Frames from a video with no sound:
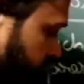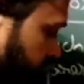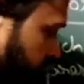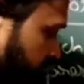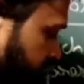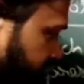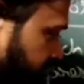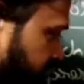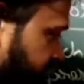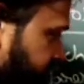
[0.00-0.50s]

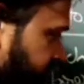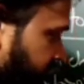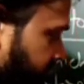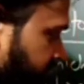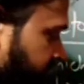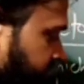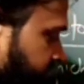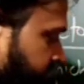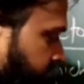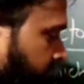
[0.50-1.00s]
in this
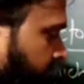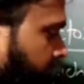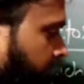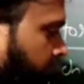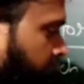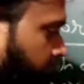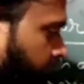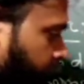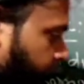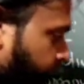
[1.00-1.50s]
case
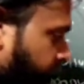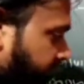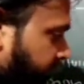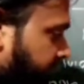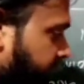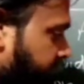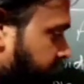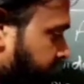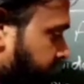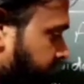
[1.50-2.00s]
we
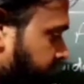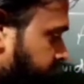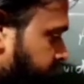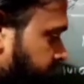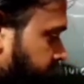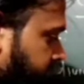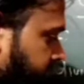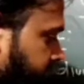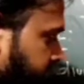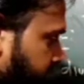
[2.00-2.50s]
can write
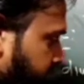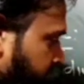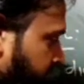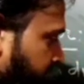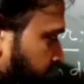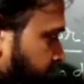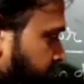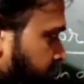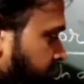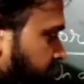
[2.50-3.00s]

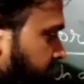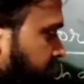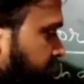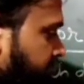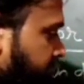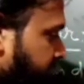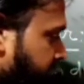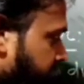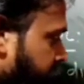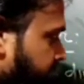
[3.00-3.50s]

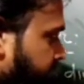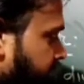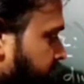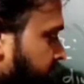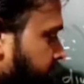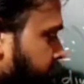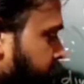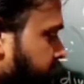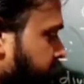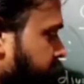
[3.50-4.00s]
the given
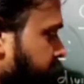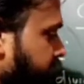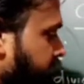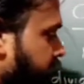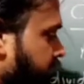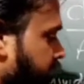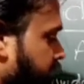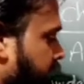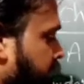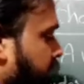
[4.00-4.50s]
number
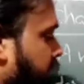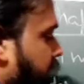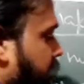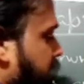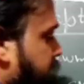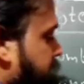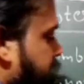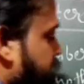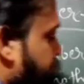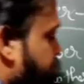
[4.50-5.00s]
as a